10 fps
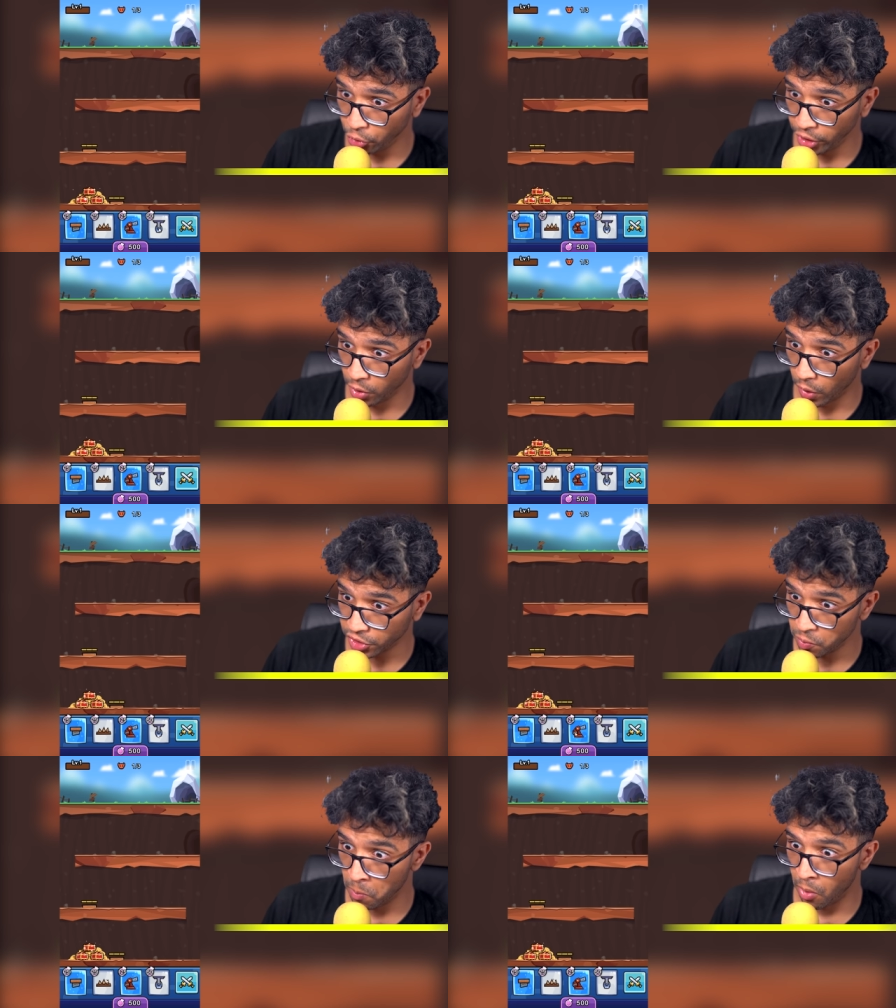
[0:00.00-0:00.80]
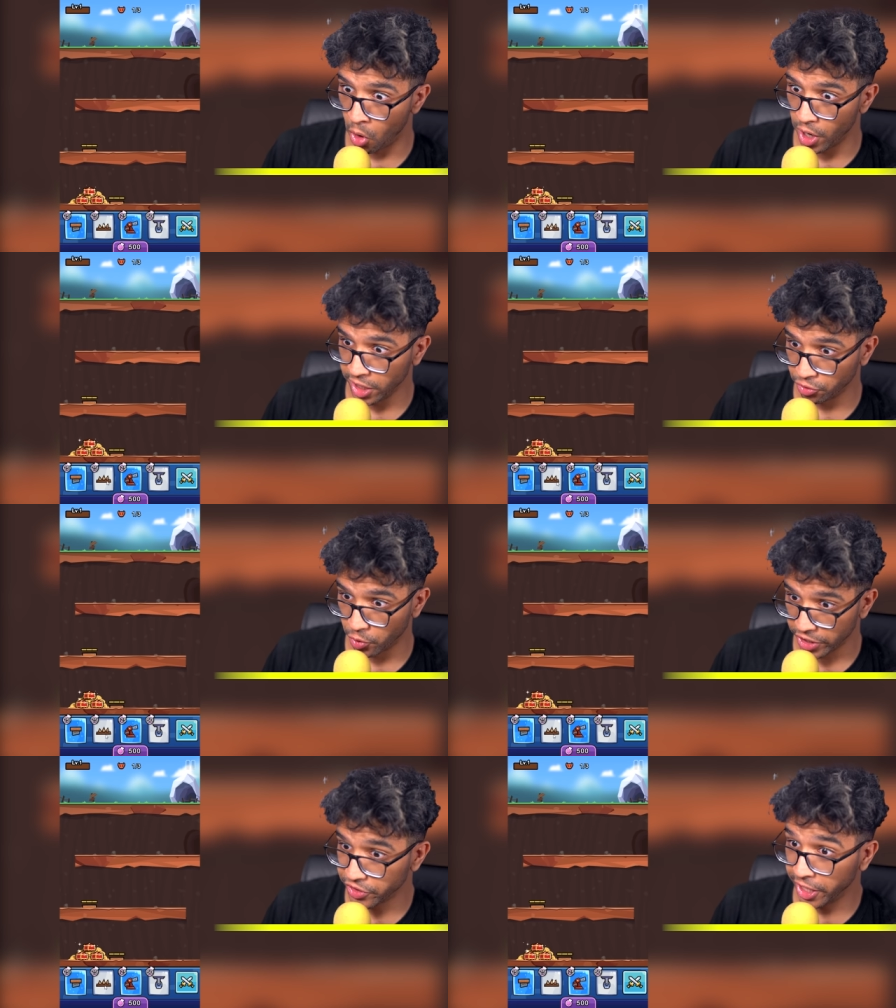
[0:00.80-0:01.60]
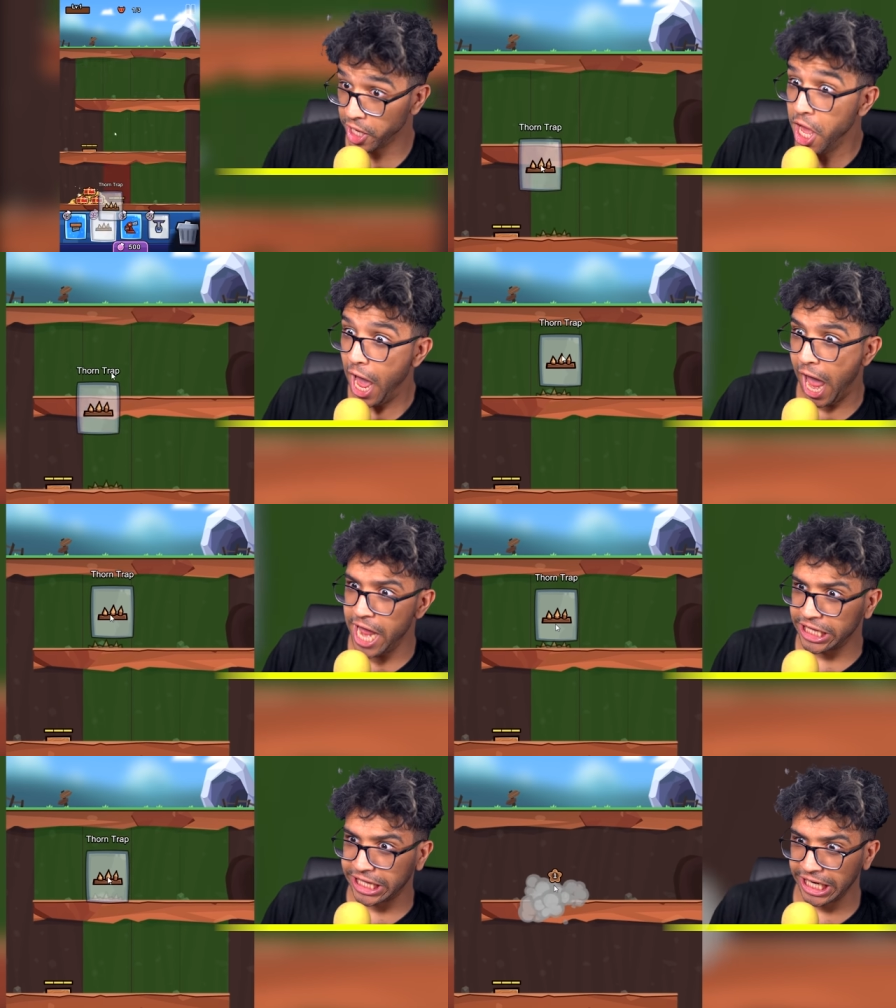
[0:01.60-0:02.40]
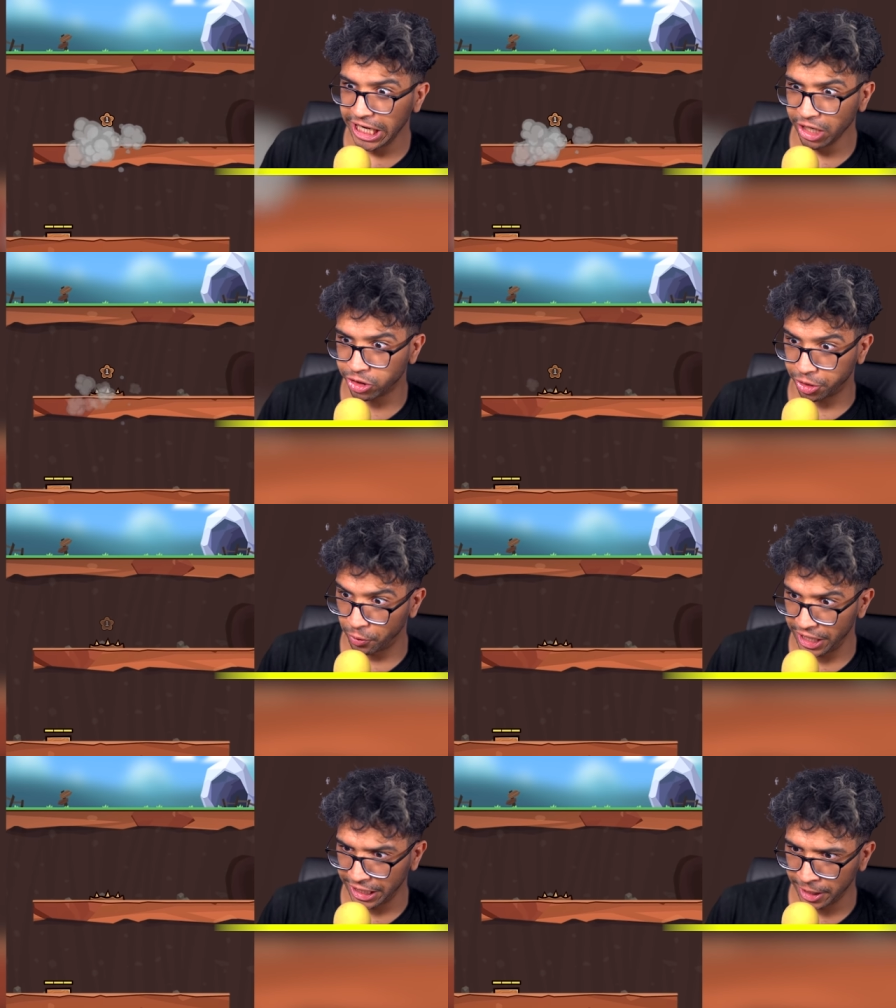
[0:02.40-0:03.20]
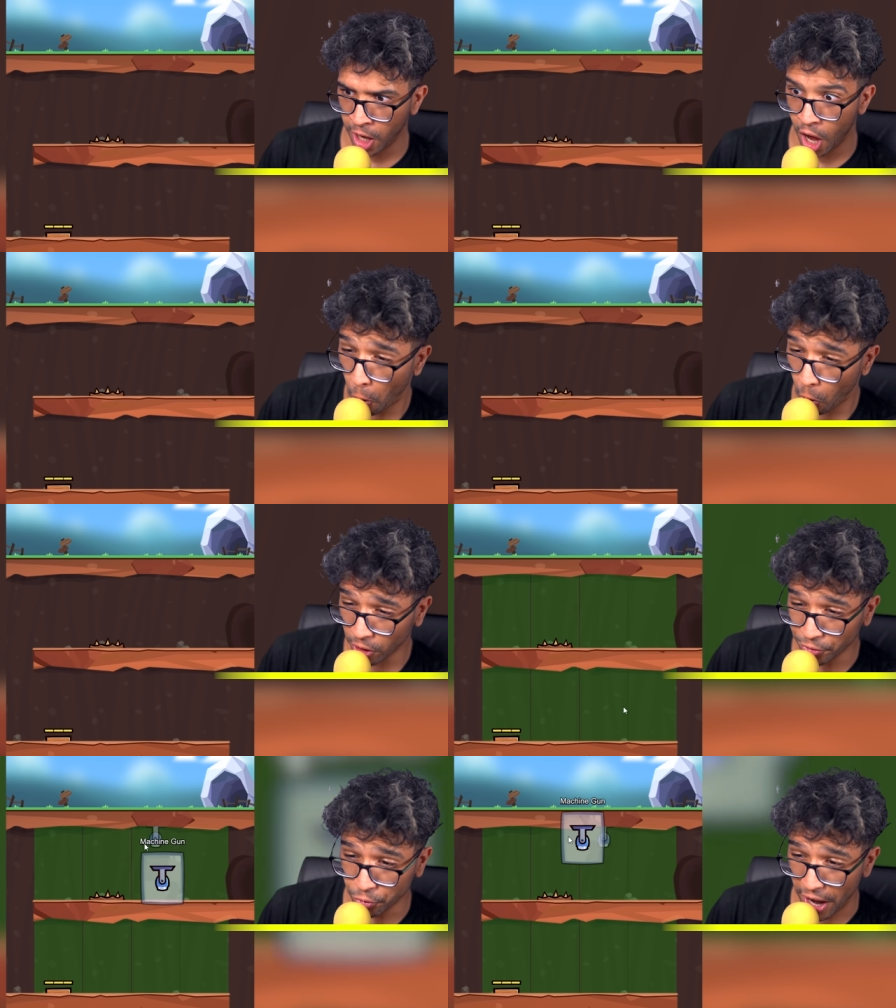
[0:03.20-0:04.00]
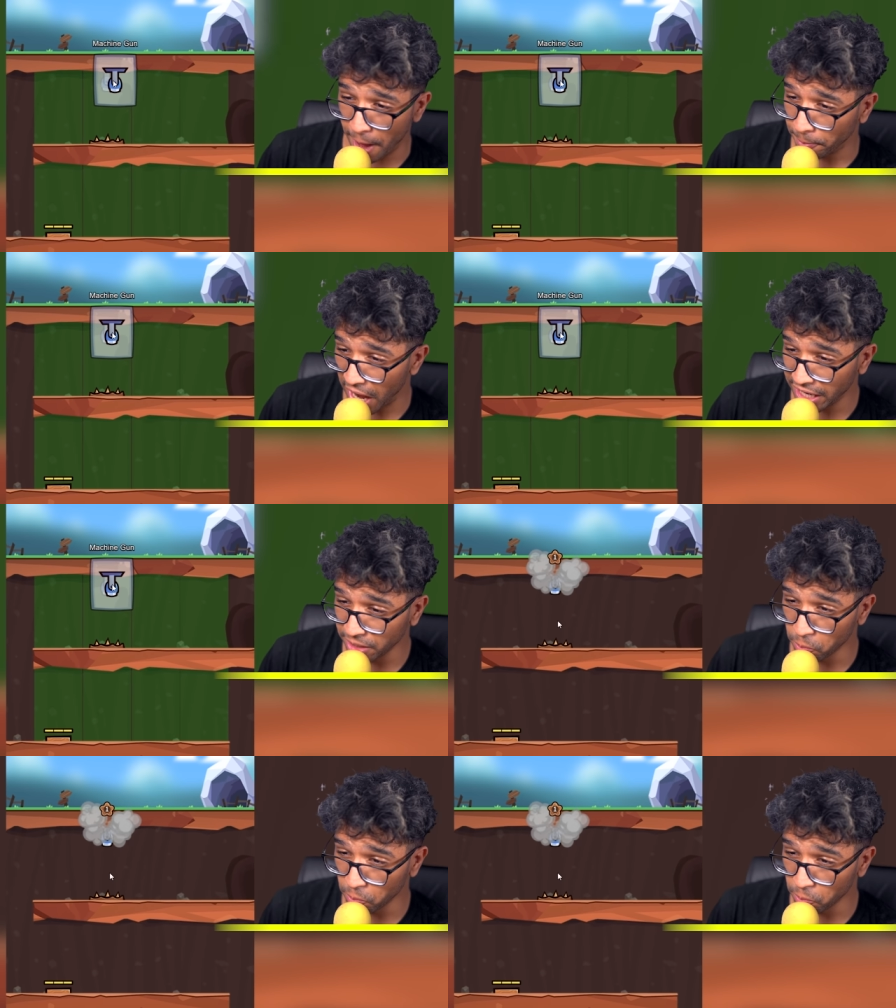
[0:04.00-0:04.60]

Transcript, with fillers: do you know what's more interesting? A tier three uh, horn trap. I need